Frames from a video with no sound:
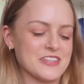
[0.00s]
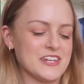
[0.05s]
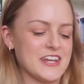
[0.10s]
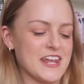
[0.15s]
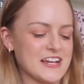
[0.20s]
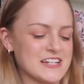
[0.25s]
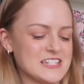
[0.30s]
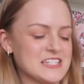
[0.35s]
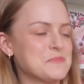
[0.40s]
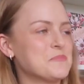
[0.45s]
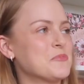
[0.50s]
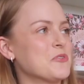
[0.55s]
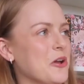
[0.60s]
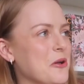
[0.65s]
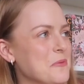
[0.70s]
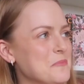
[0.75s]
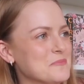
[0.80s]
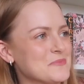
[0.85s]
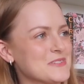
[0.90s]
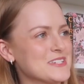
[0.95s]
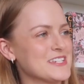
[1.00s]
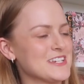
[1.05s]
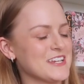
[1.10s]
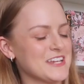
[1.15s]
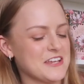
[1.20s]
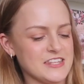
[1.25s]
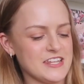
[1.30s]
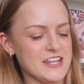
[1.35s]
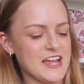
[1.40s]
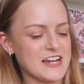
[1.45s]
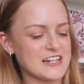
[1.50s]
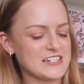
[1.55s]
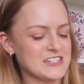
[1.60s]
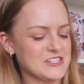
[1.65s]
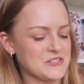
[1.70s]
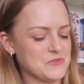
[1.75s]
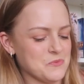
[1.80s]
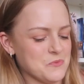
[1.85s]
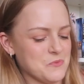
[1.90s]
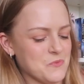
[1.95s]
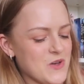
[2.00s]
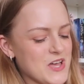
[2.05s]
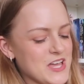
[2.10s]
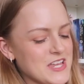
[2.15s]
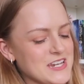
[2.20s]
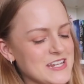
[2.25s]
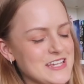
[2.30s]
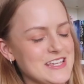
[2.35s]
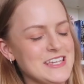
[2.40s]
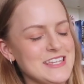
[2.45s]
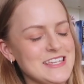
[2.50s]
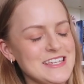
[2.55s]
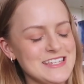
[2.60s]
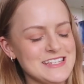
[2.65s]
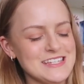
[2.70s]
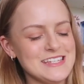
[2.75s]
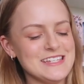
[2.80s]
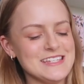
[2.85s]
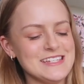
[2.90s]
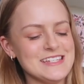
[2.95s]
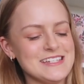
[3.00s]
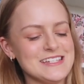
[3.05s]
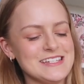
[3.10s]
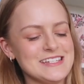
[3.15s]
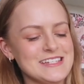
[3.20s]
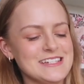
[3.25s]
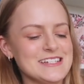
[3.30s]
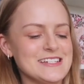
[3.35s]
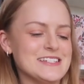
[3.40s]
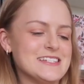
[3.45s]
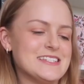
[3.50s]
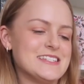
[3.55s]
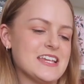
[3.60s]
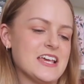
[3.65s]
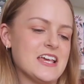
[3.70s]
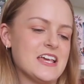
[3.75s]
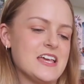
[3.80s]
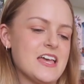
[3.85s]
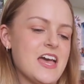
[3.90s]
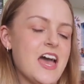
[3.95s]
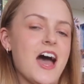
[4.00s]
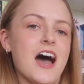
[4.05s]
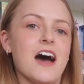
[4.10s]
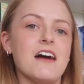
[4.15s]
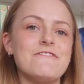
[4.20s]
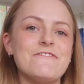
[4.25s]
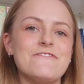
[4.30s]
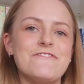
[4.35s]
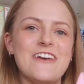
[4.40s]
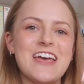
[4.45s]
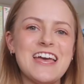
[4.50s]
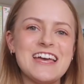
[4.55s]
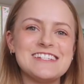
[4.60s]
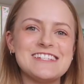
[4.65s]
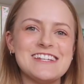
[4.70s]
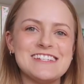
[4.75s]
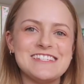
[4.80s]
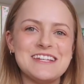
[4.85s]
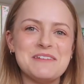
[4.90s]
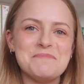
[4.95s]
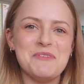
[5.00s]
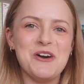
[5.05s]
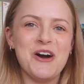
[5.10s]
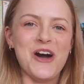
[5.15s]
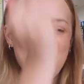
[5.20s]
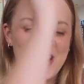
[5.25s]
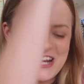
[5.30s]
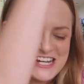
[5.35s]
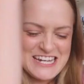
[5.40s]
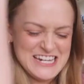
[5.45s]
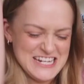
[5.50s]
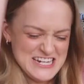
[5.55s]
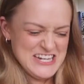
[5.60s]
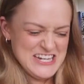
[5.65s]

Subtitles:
the next prompt. Next one is a fantasy book.